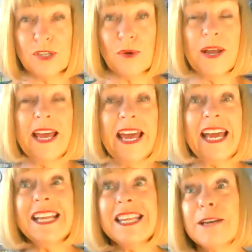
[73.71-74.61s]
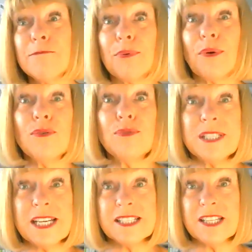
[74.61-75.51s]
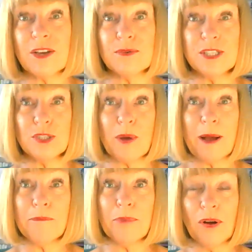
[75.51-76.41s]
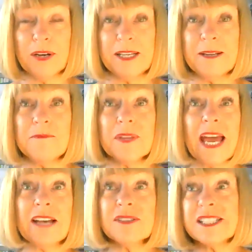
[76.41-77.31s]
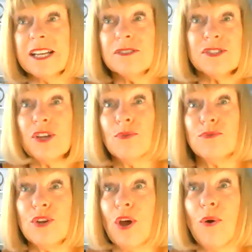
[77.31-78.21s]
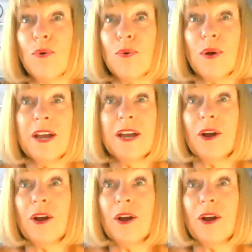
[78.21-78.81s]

So anything processed that goes into our body, our cells don't know